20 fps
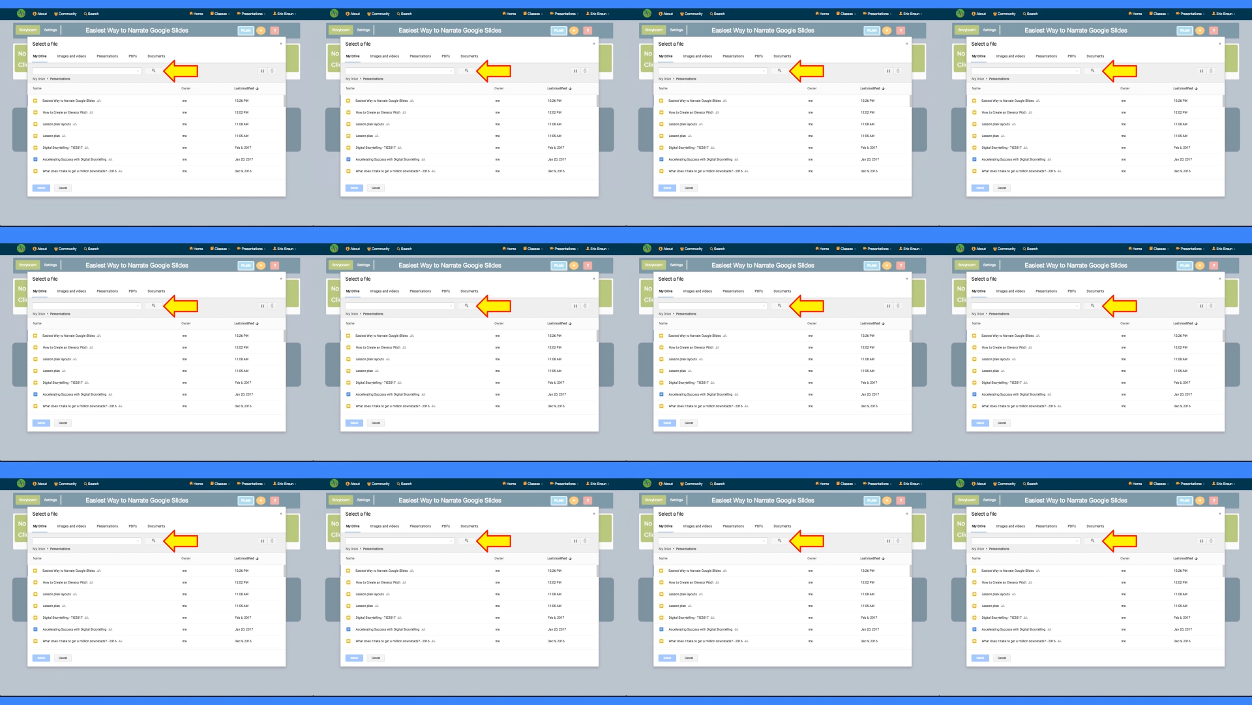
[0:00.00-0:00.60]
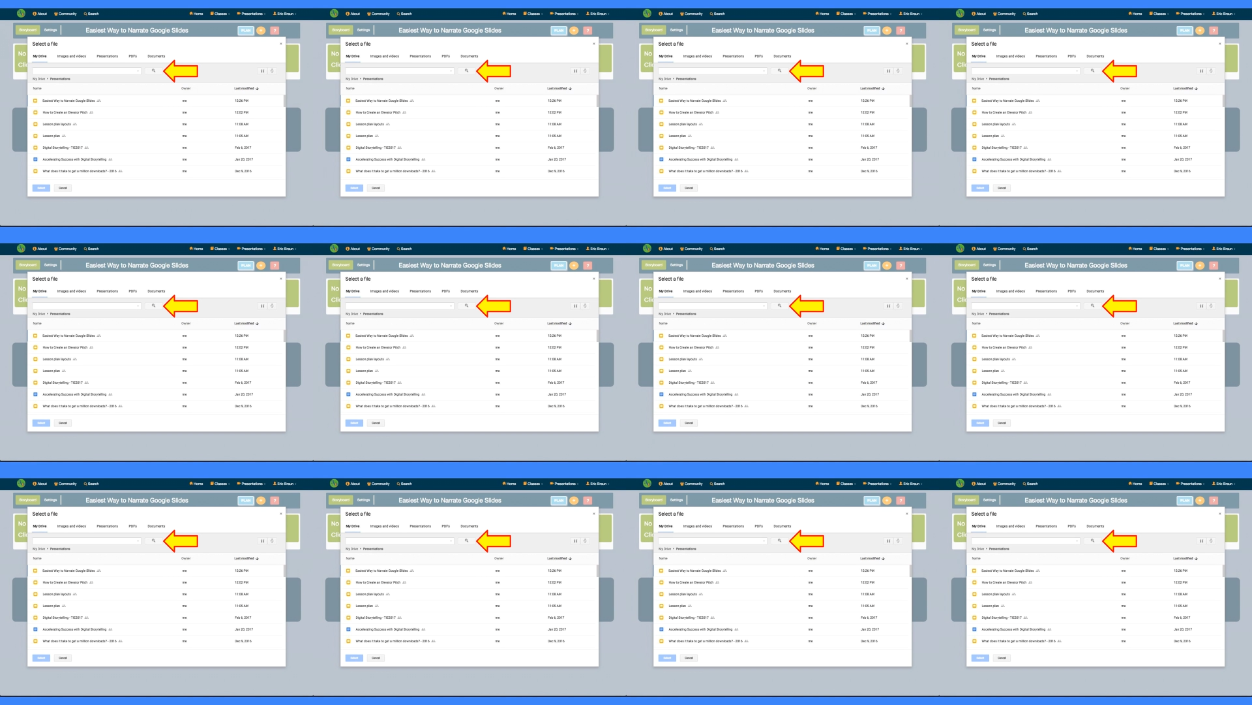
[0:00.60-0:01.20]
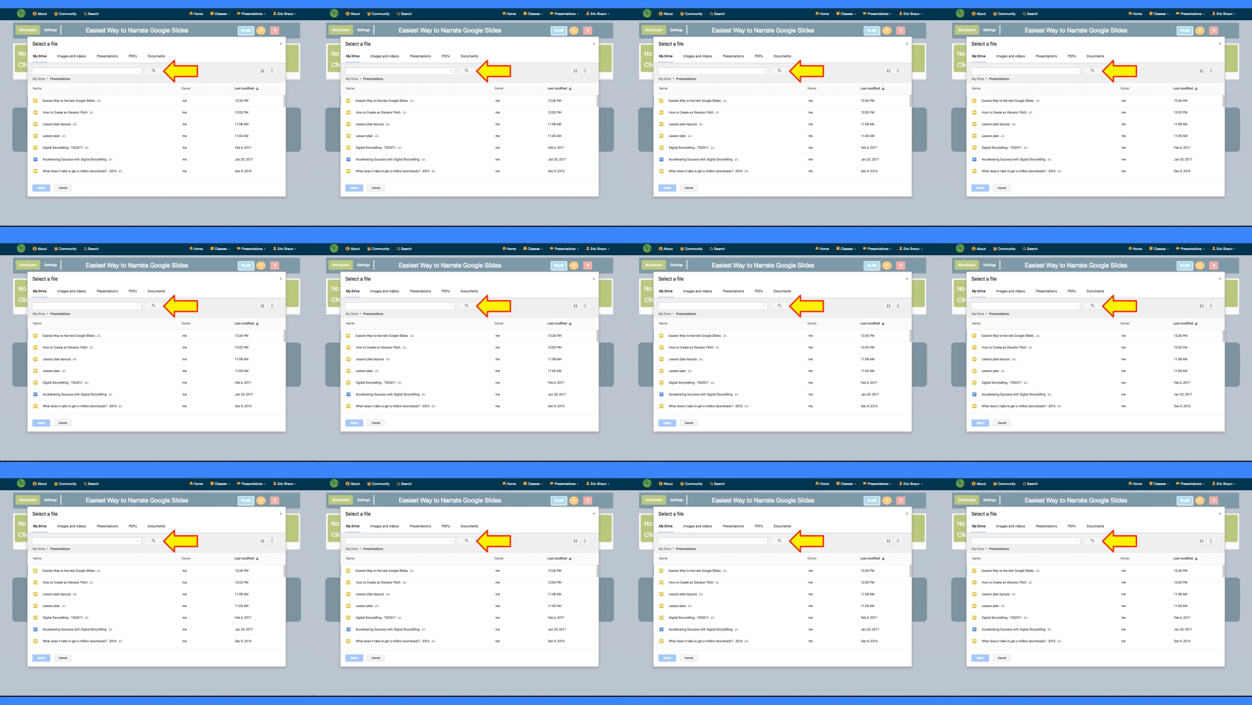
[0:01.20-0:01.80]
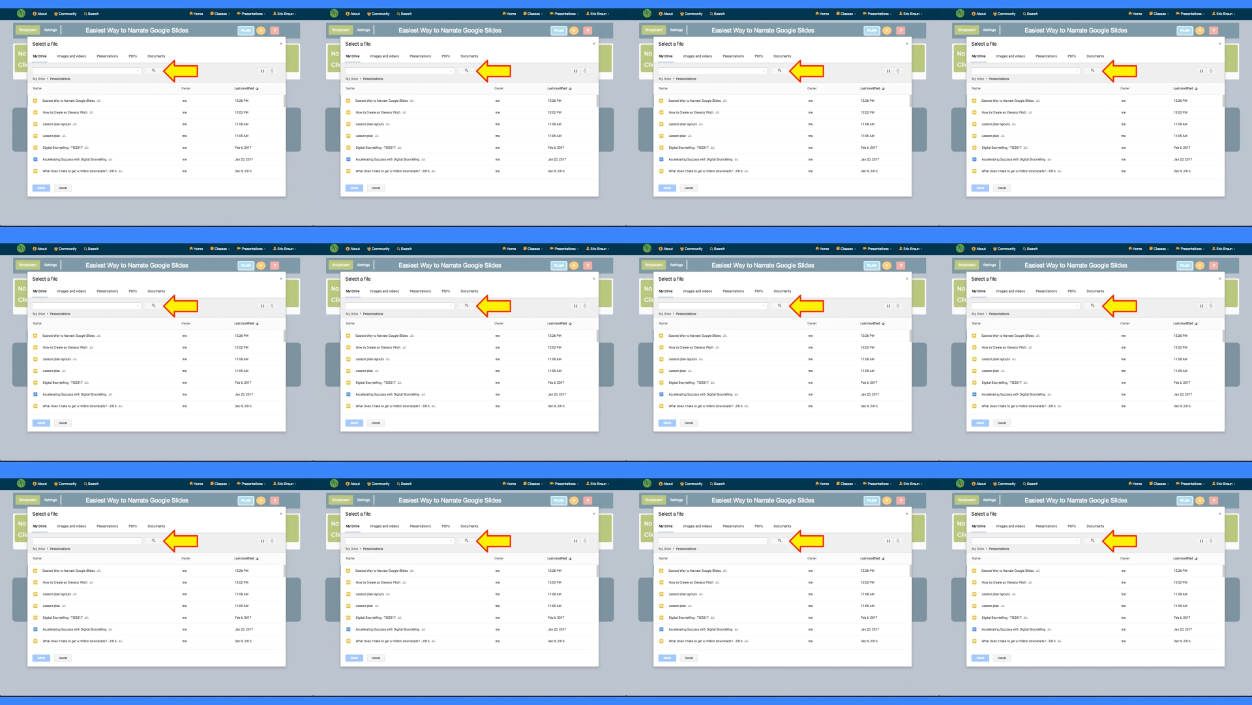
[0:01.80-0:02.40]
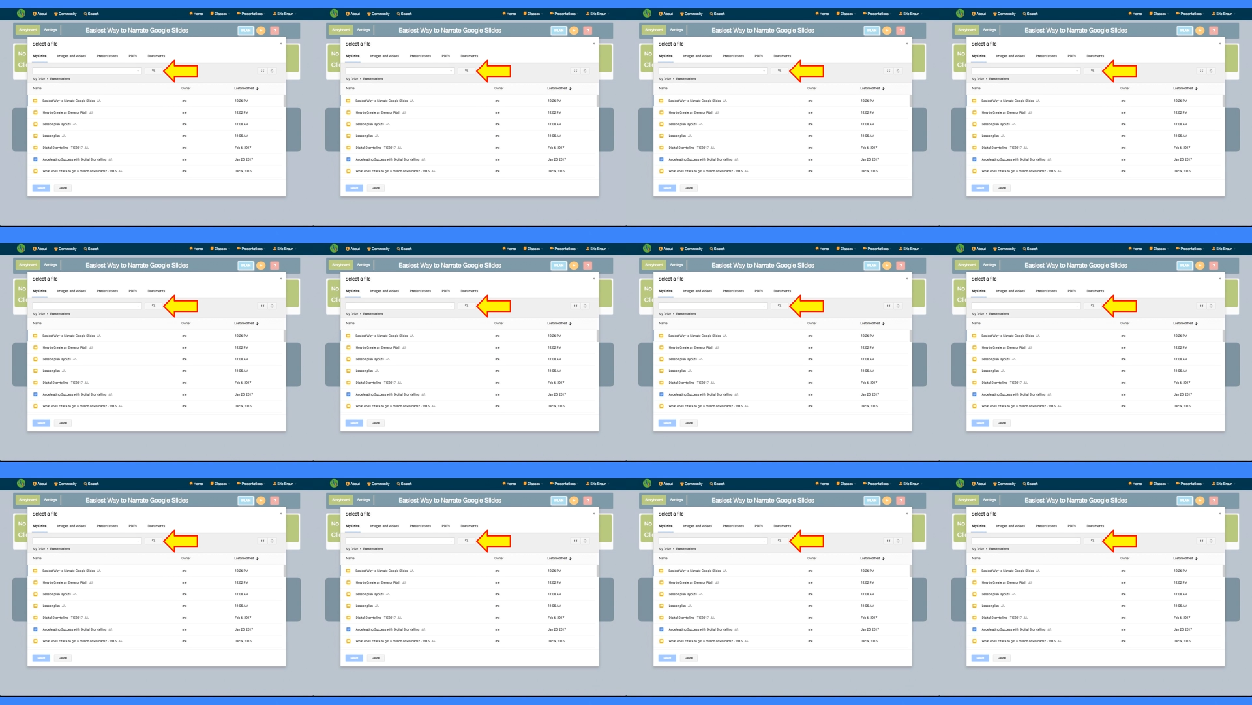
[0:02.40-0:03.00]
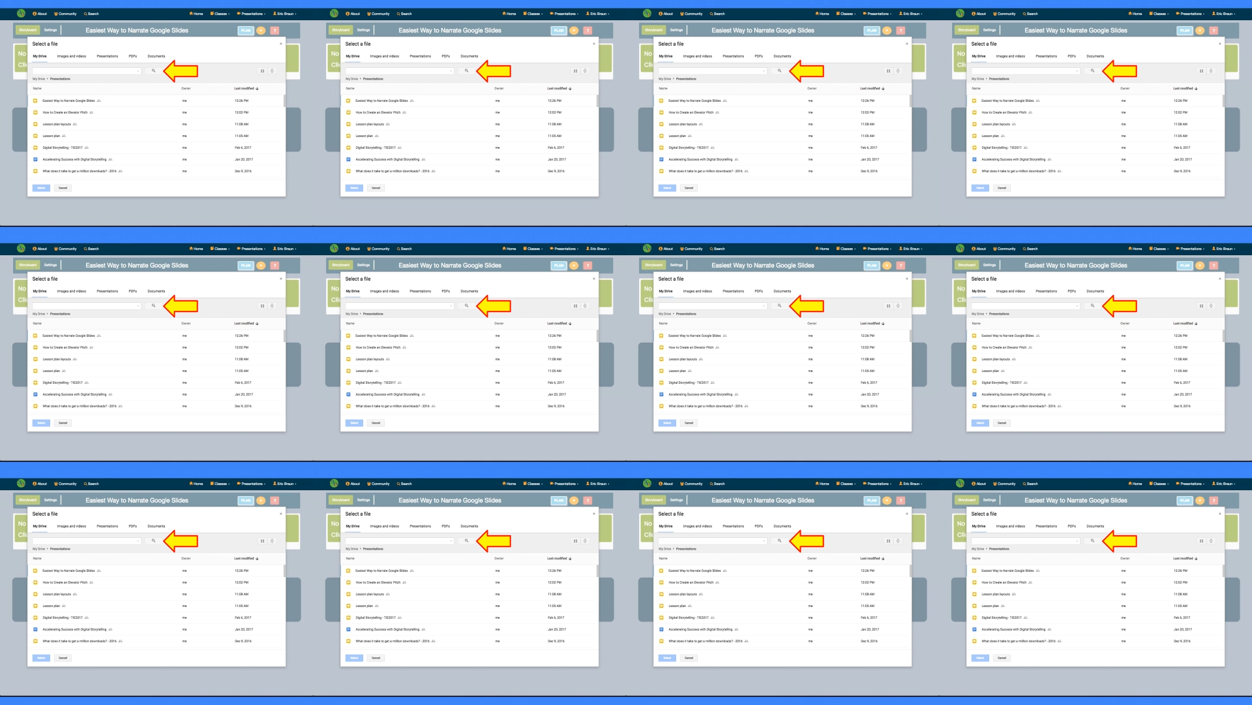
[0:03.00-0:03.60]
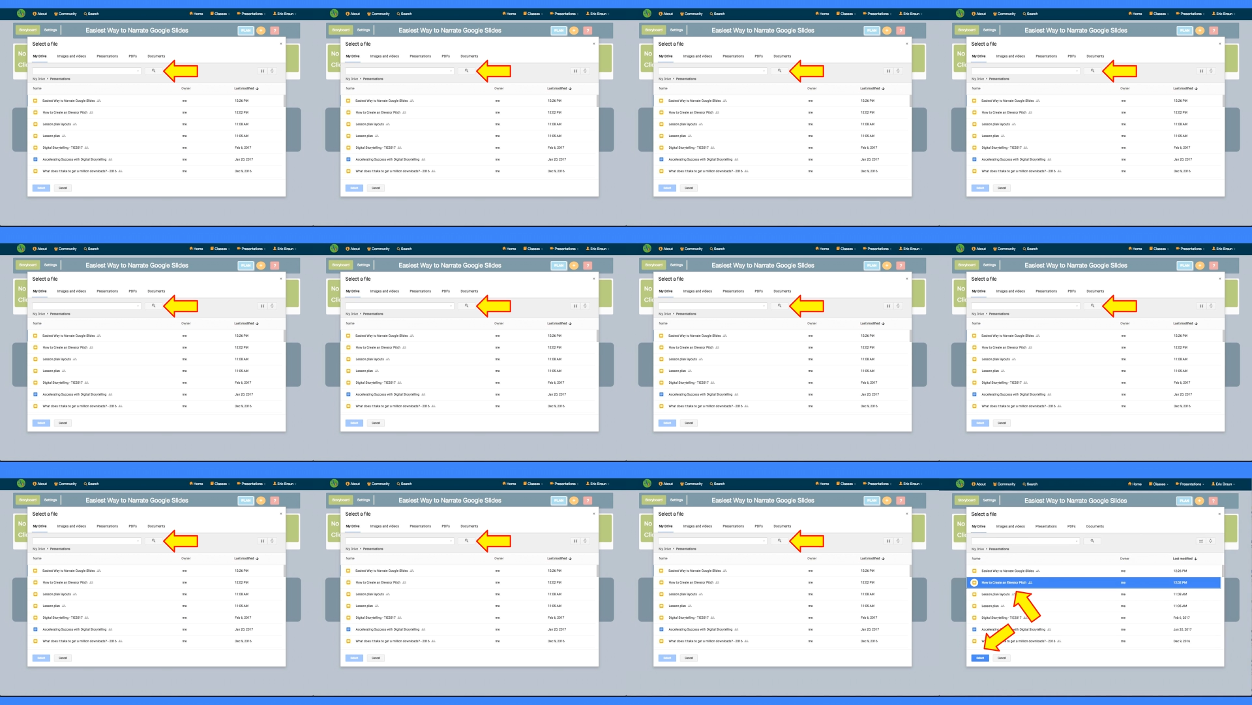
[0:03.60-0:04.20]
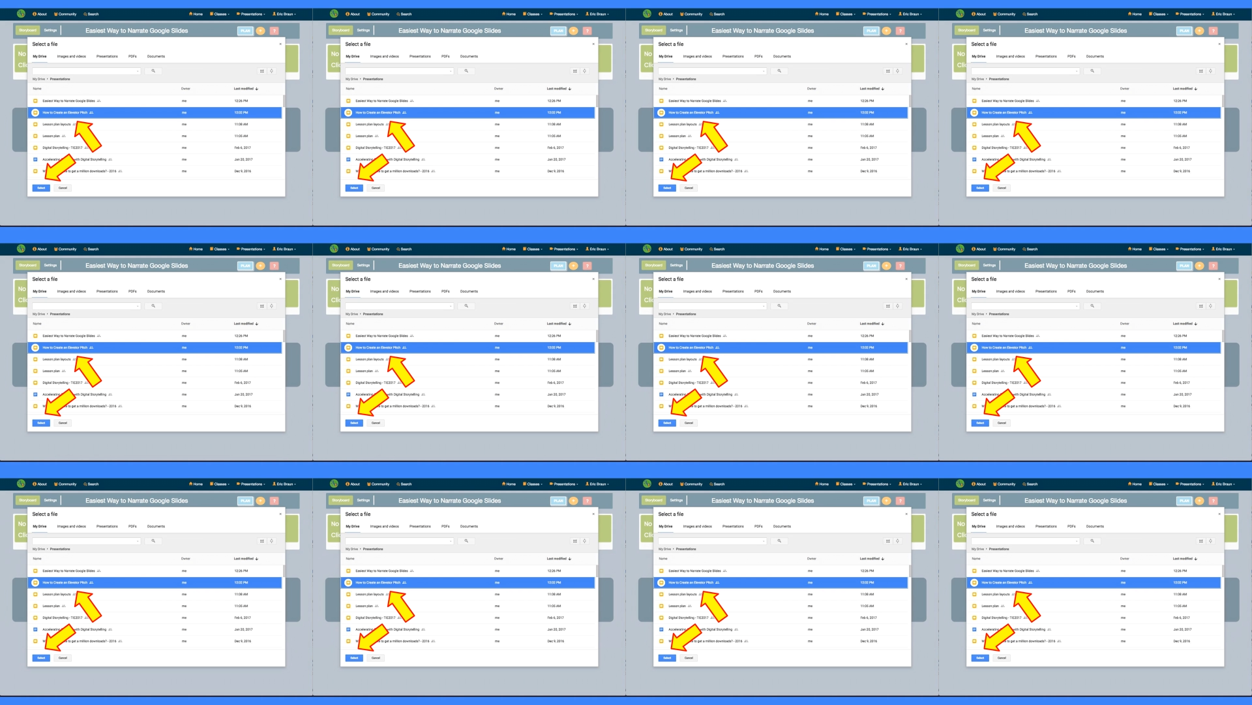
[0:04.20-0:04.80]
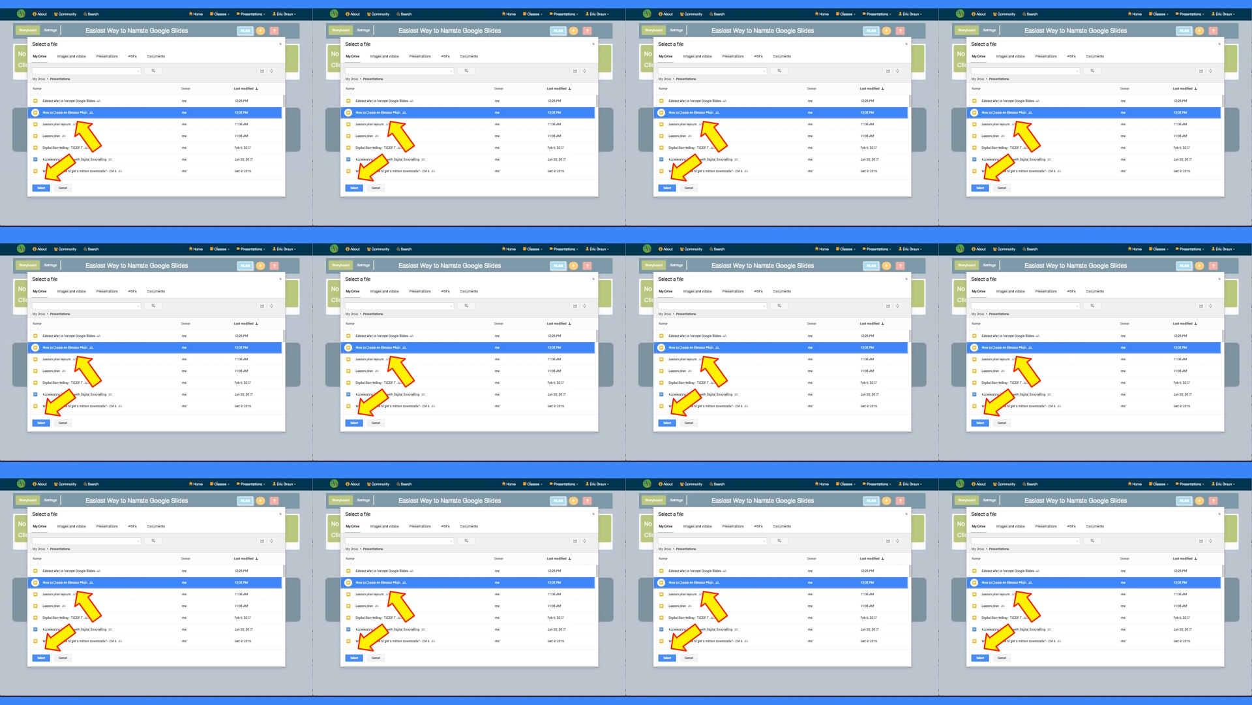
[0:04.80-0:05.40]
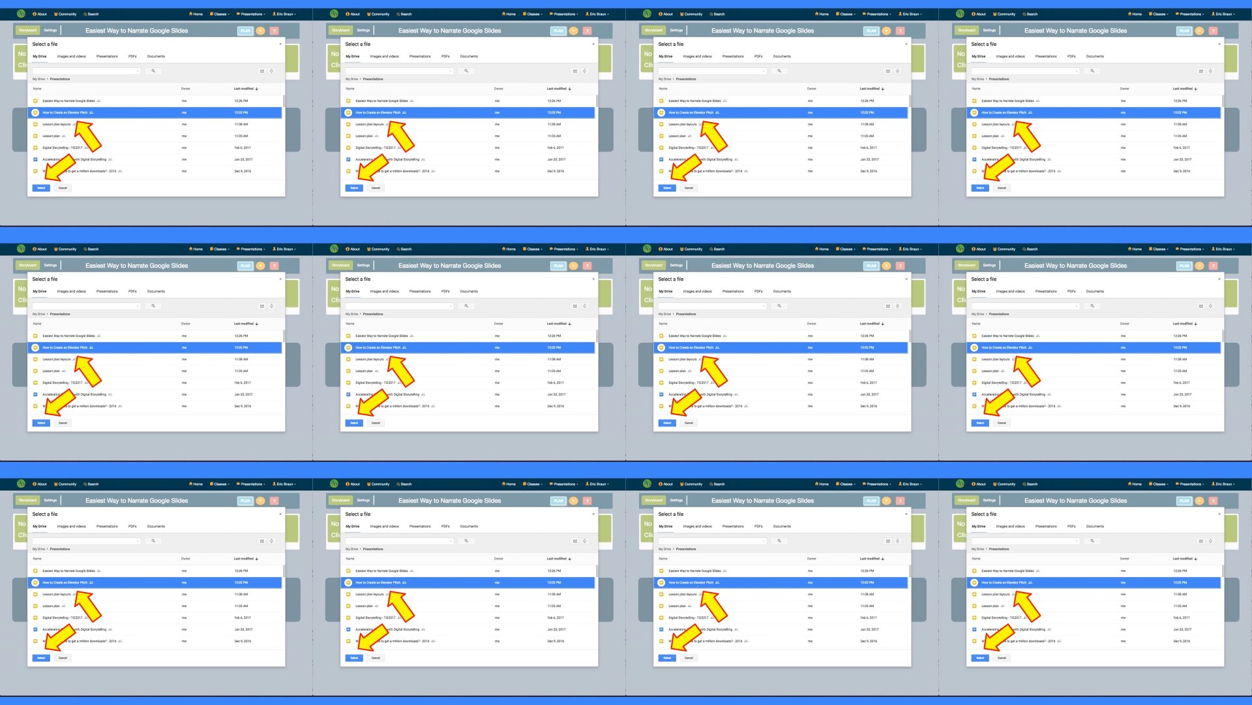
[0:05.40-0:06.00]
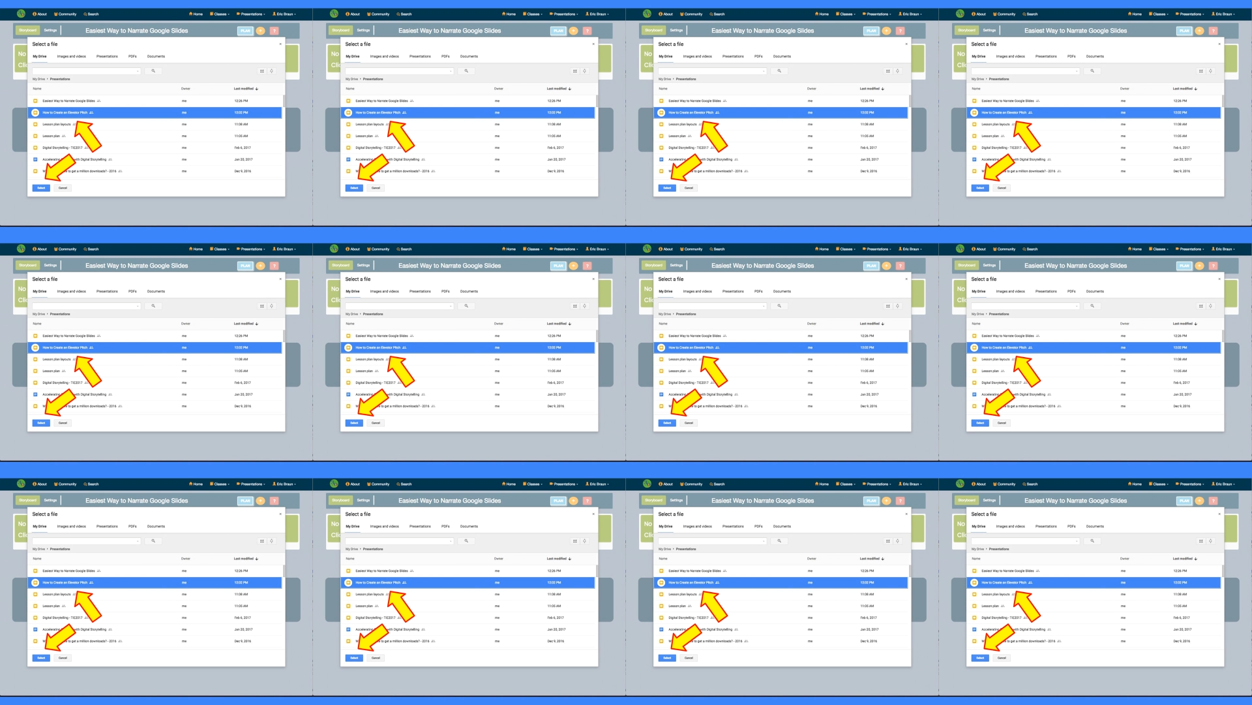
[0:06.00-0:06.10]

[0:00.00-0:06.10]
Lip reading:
(no speaker visible)